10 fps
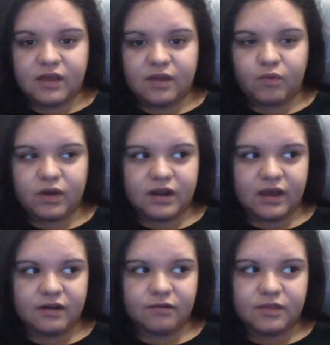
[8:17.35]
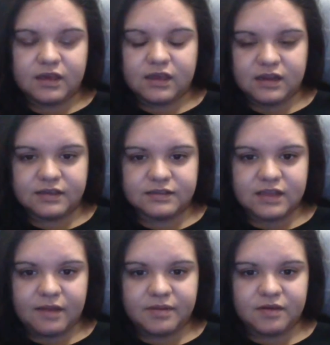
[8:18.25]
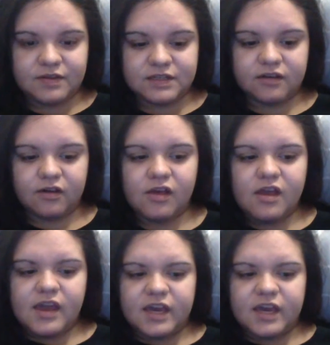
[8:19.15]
and when I don't think it is that big of a deal,